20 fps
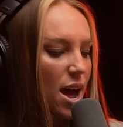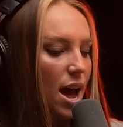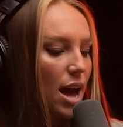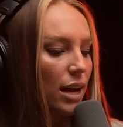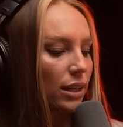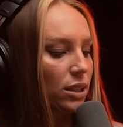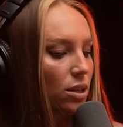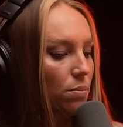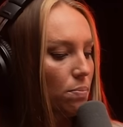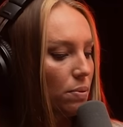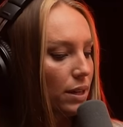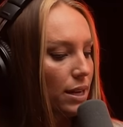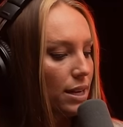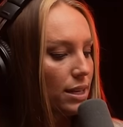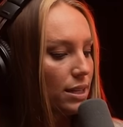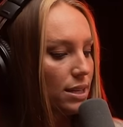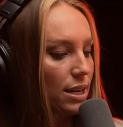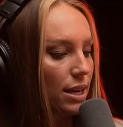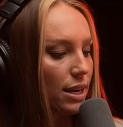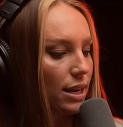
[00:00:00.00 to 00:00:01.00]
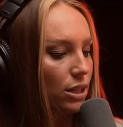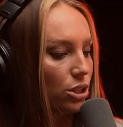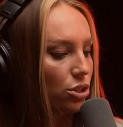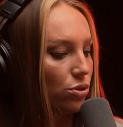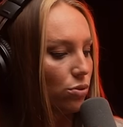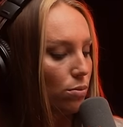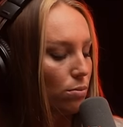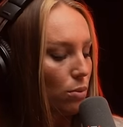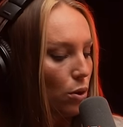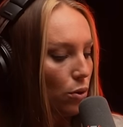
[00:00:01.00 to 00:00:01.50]
As the police dig
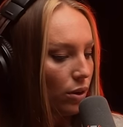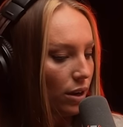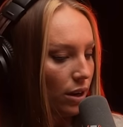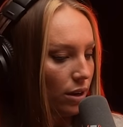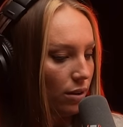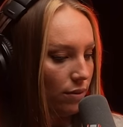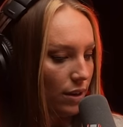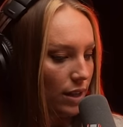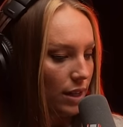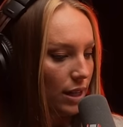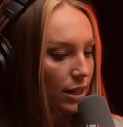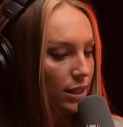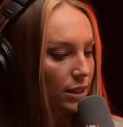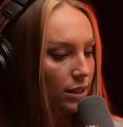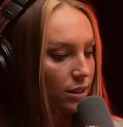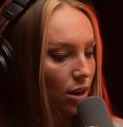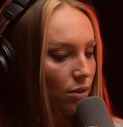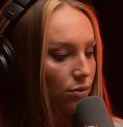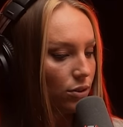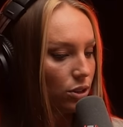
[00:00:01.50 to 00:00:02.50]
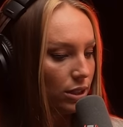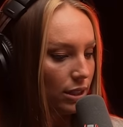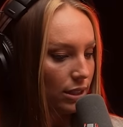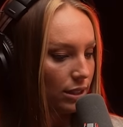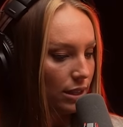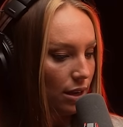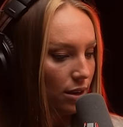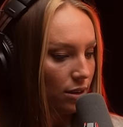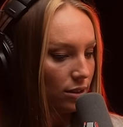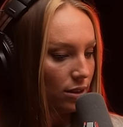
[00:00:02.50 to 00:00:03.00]
into a motive, they discover
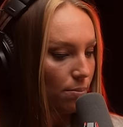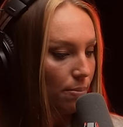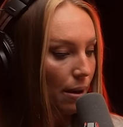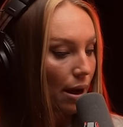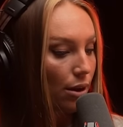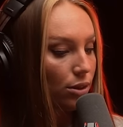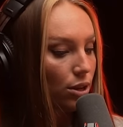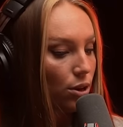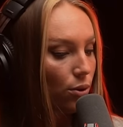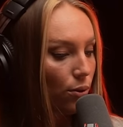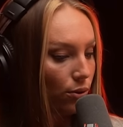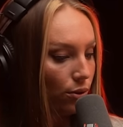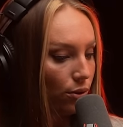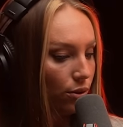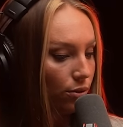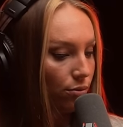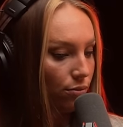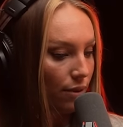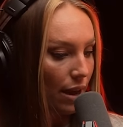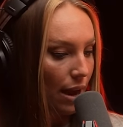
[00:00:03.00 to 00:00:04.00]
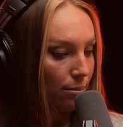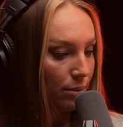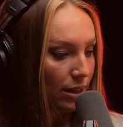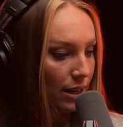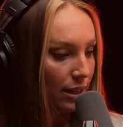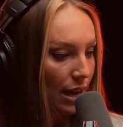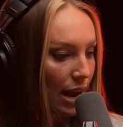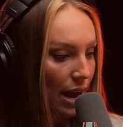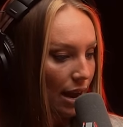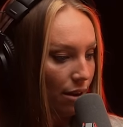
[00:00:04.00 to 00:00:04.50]
details about the Orderud family
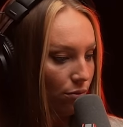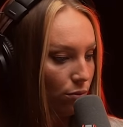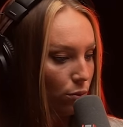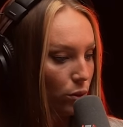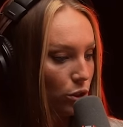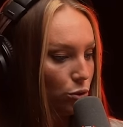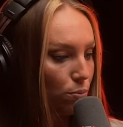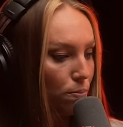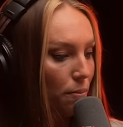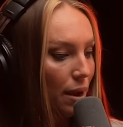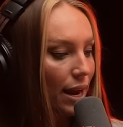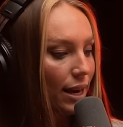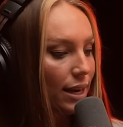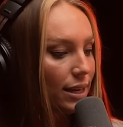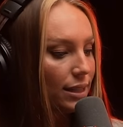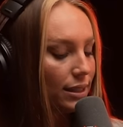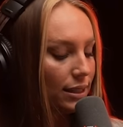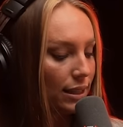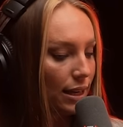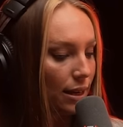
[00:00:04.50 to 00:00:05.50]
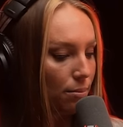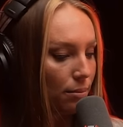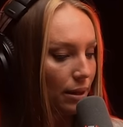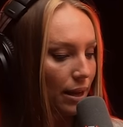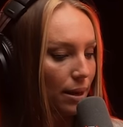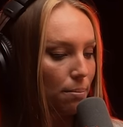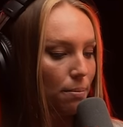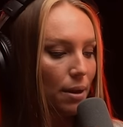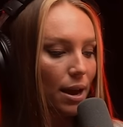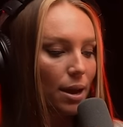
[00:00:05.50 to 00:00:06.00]
life, which made it seem
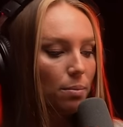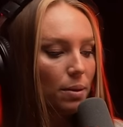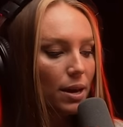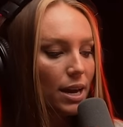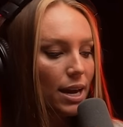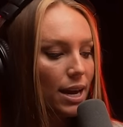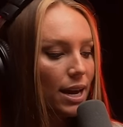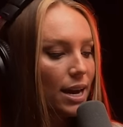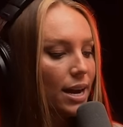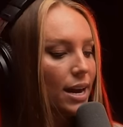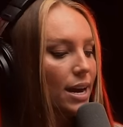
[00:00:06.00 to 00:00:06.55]
like maybe